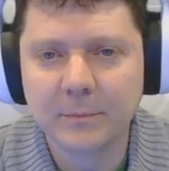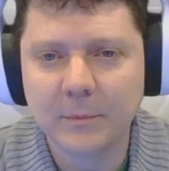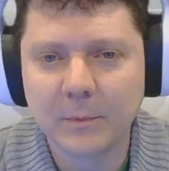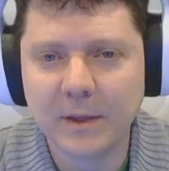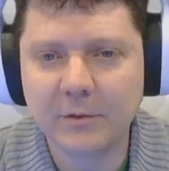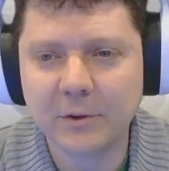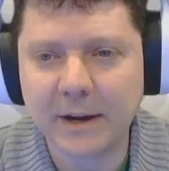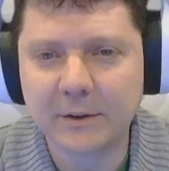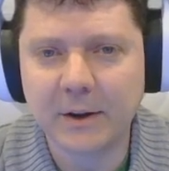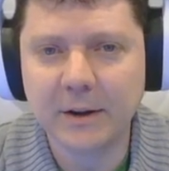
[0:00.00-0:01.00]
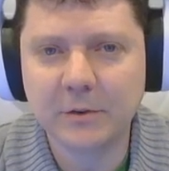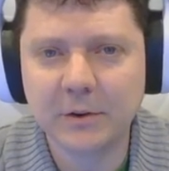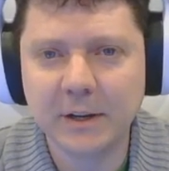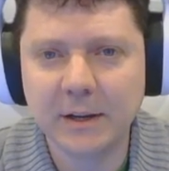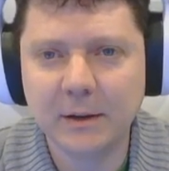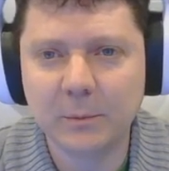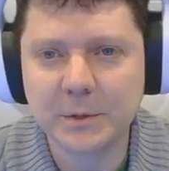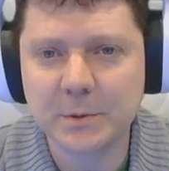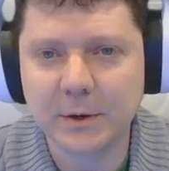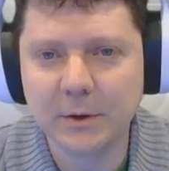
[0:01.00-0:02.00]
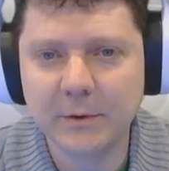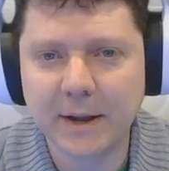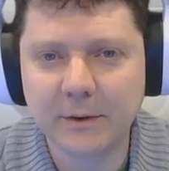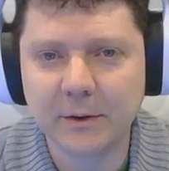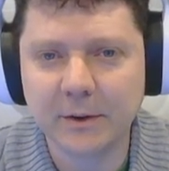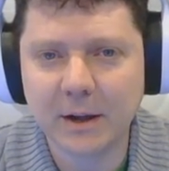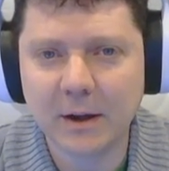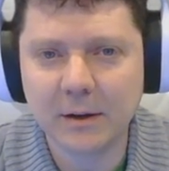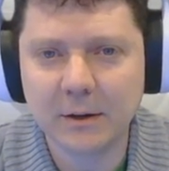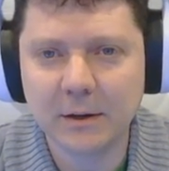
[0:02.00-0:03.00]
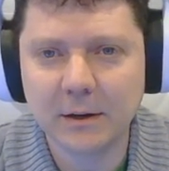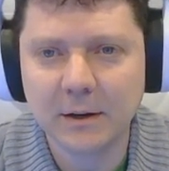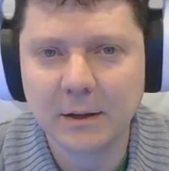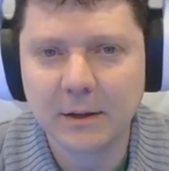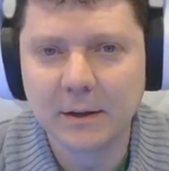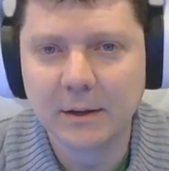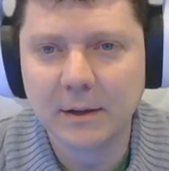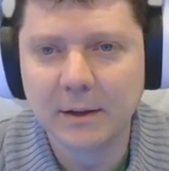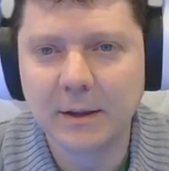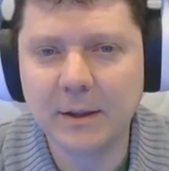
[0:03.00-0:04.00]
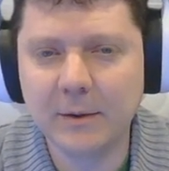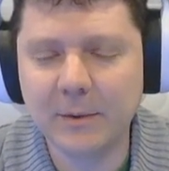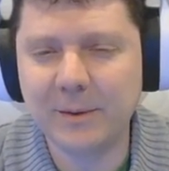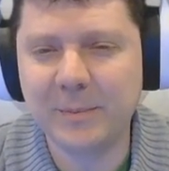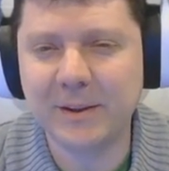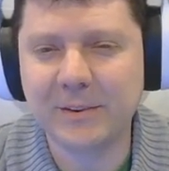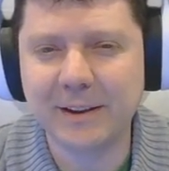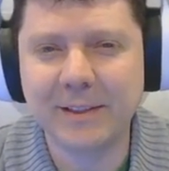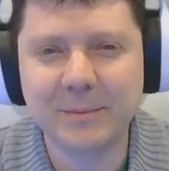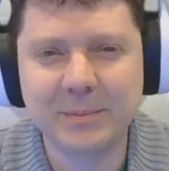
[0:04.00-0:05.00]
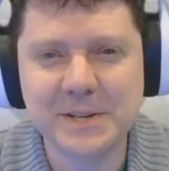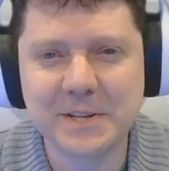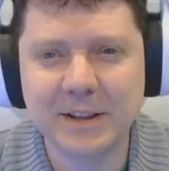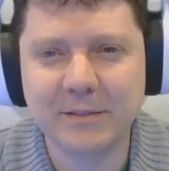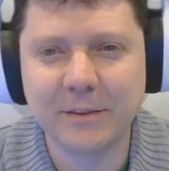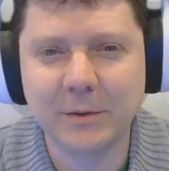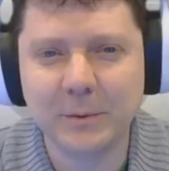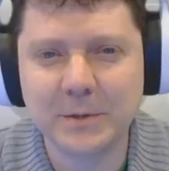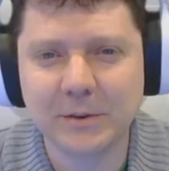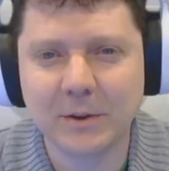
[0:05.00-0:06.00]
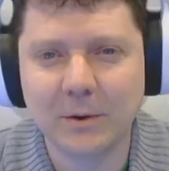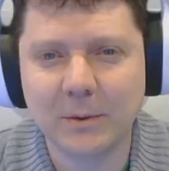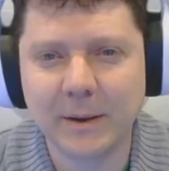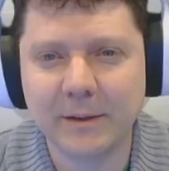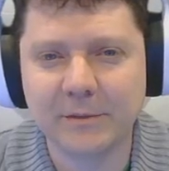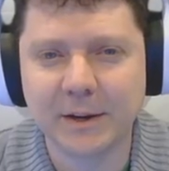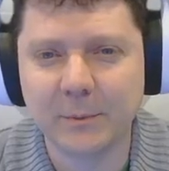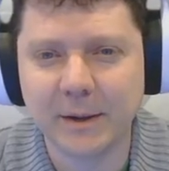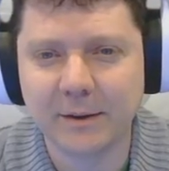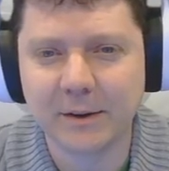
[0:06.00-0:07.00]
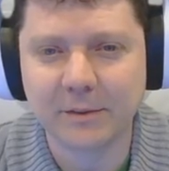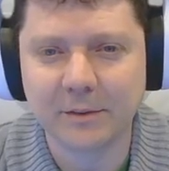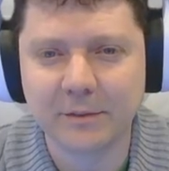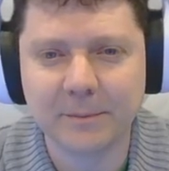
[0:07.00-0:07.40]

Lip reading: They have tracked our entry, which you are no doubt here to conquer. We'd be greatly appreciative if you would just go away and forget we ever existed.